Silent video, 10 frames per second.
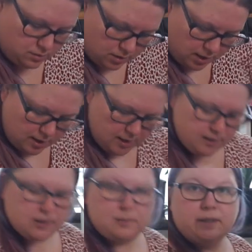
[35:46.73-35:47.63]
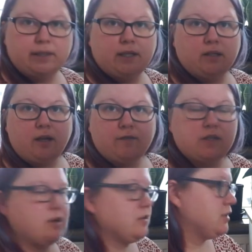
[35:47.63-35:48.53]
and a Million Love
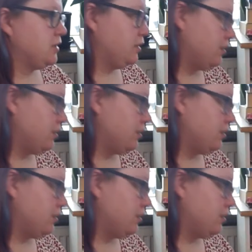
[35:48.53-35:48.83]
Songs.